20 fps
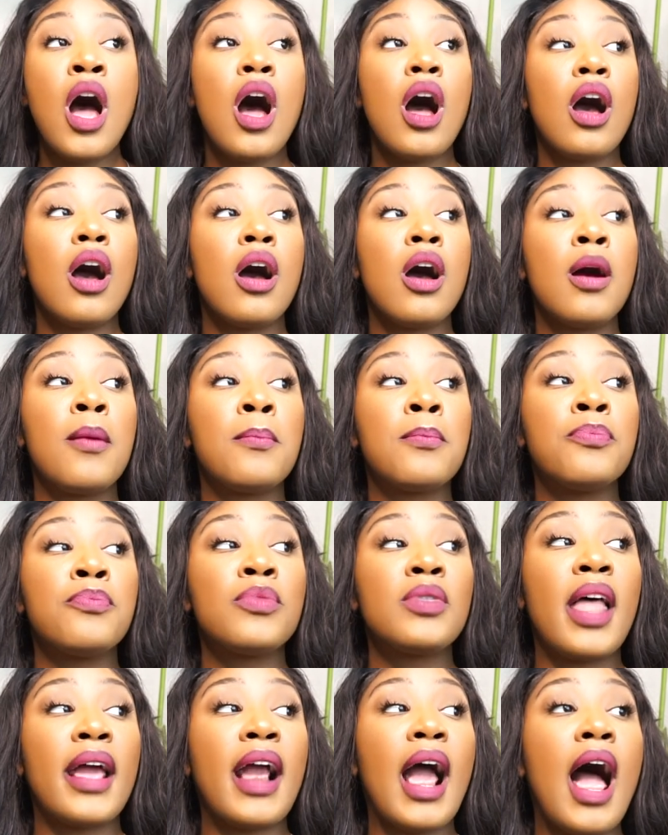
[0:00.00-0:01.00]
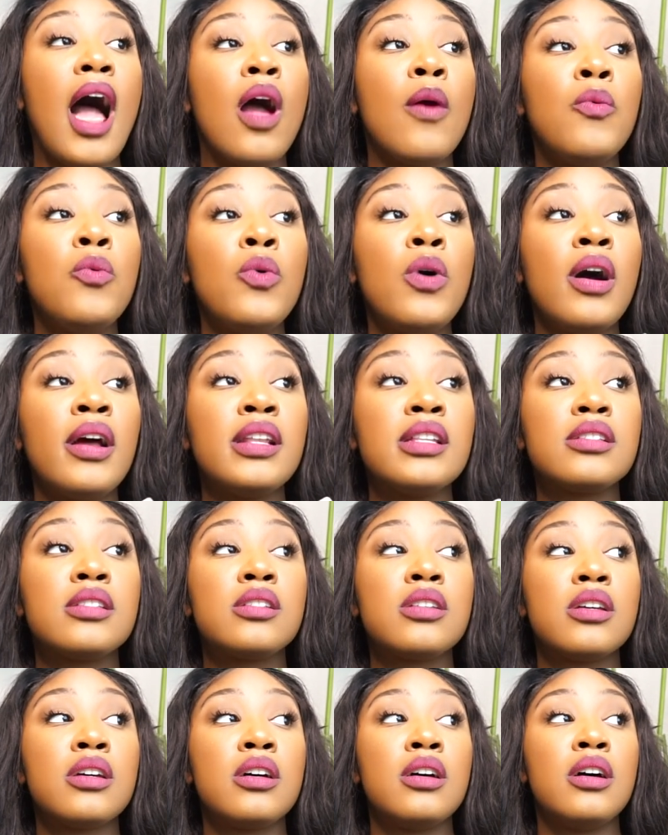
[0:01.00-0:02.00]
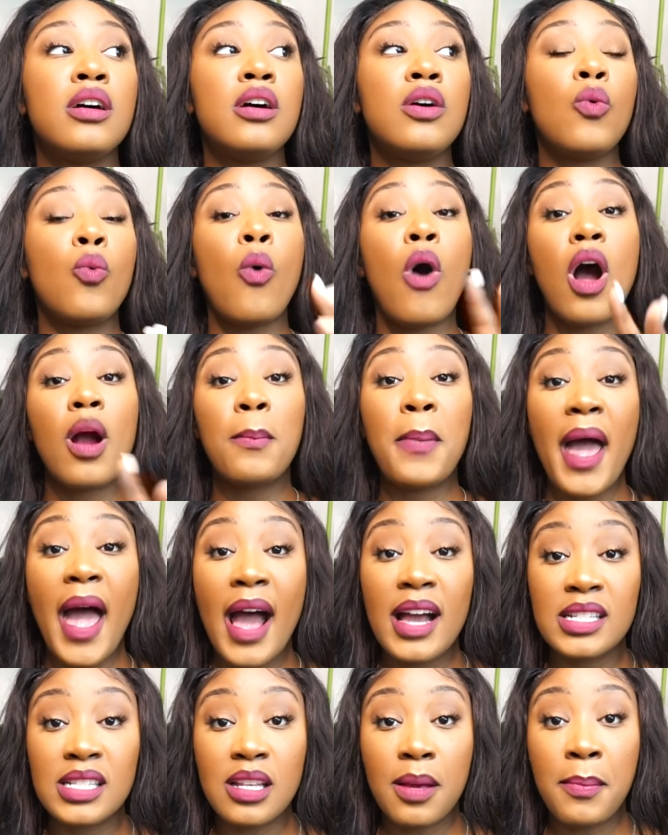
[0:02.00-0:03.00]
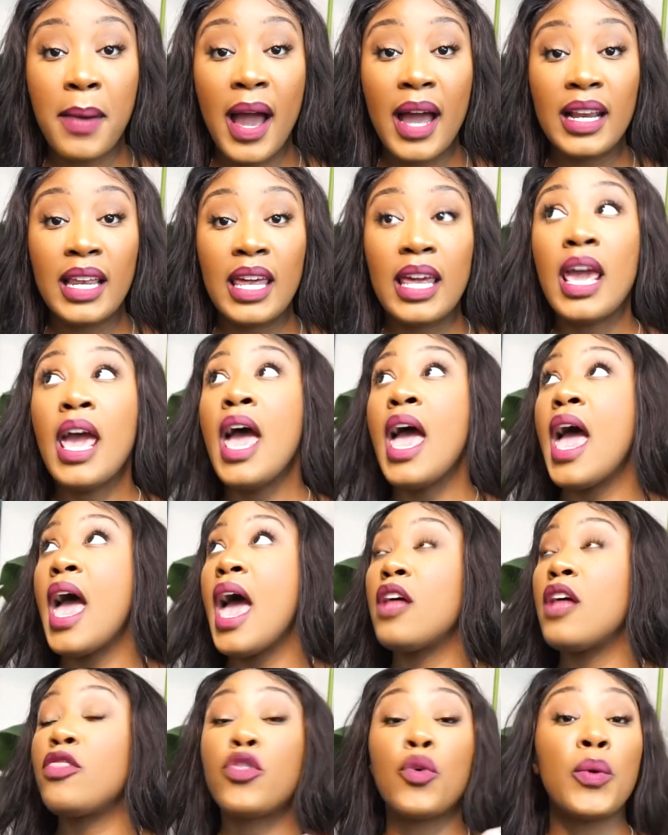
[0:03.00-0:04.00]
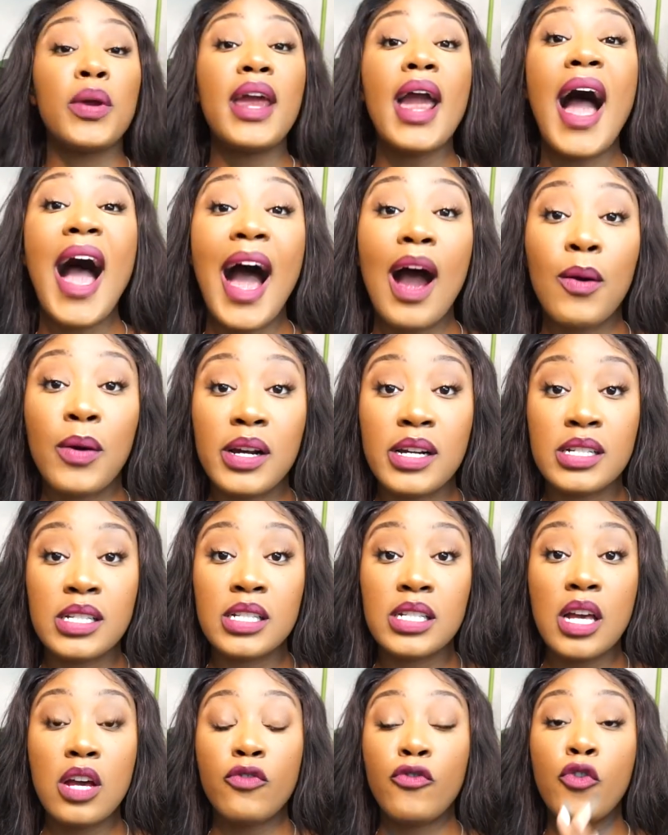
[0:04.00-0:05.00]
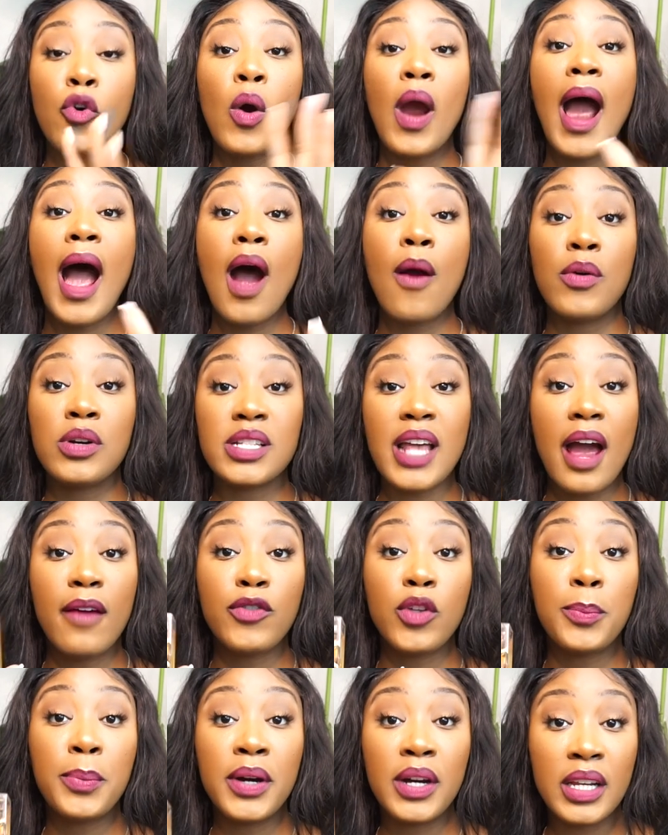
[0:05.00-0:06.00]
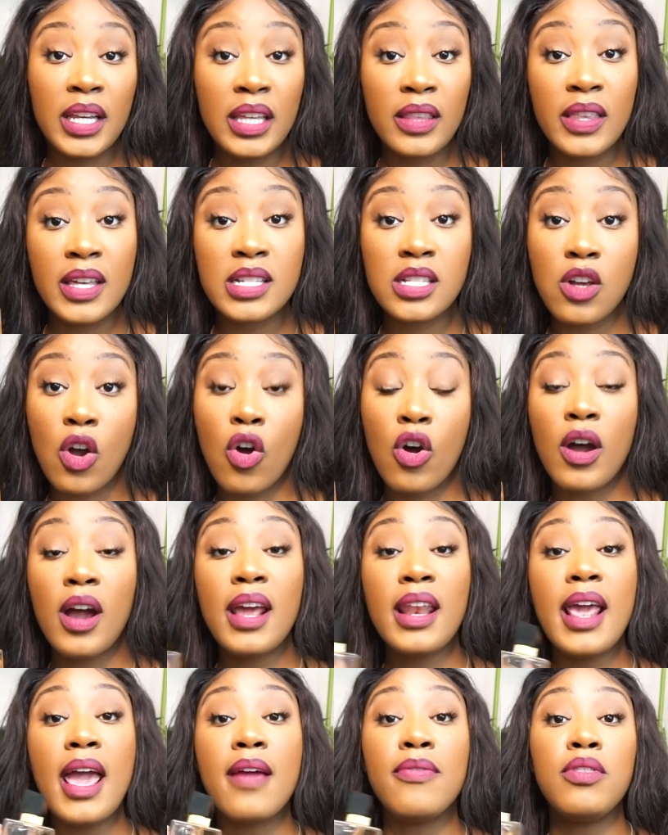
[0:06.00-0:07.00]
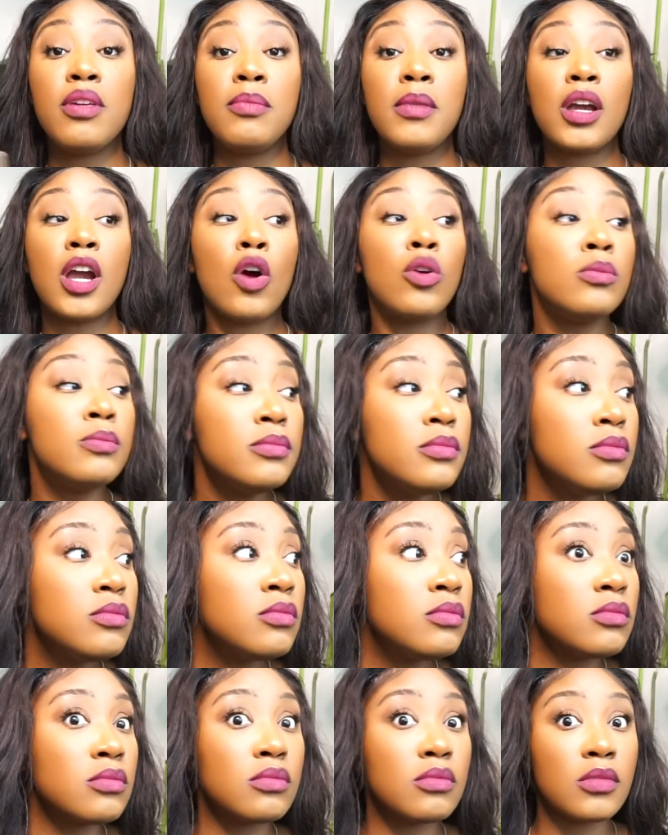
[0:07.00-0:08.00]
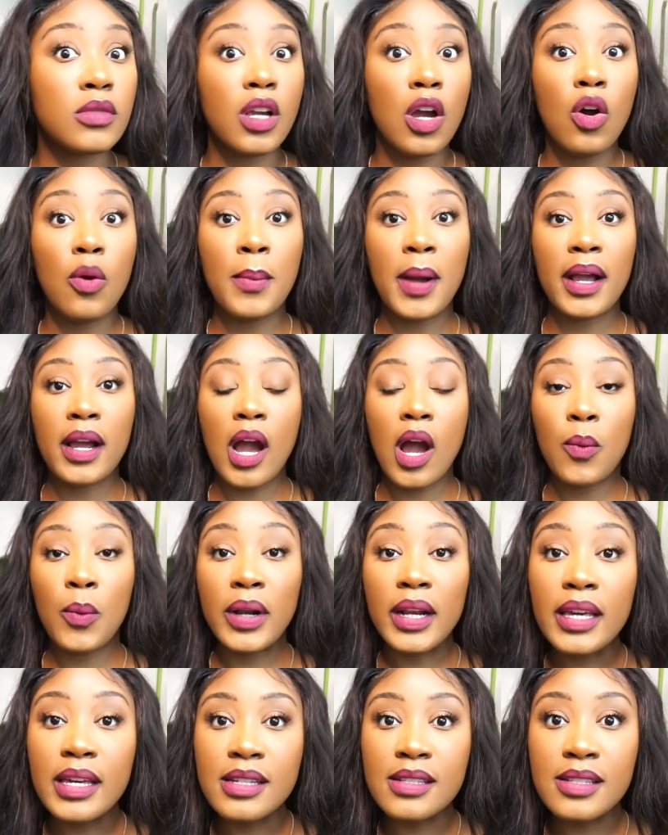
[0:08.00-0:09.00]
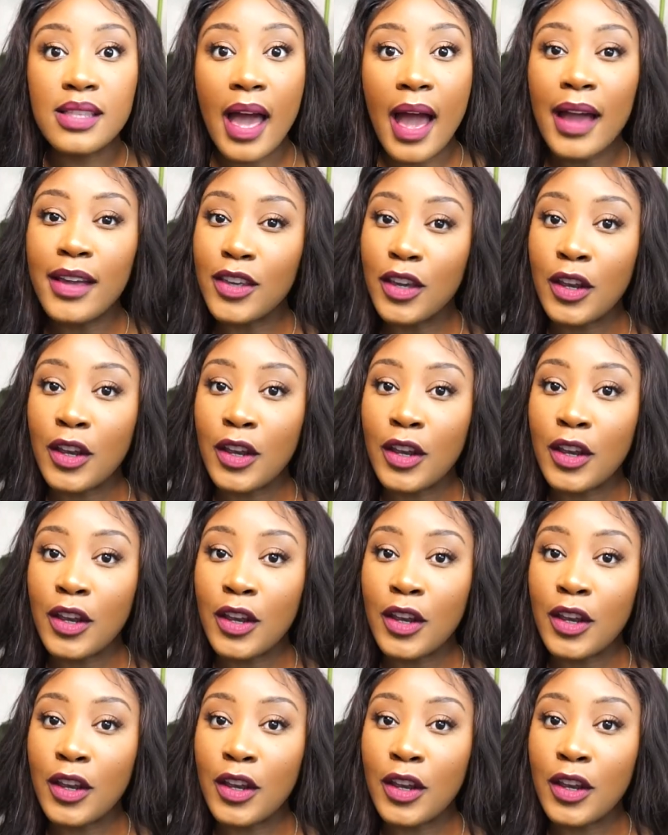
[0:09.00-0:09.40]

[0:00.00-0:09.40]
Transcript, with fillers: Um, like I want to walk past somebody three hours, four hours after putting this on and then they go, mm, oh my God, what is that?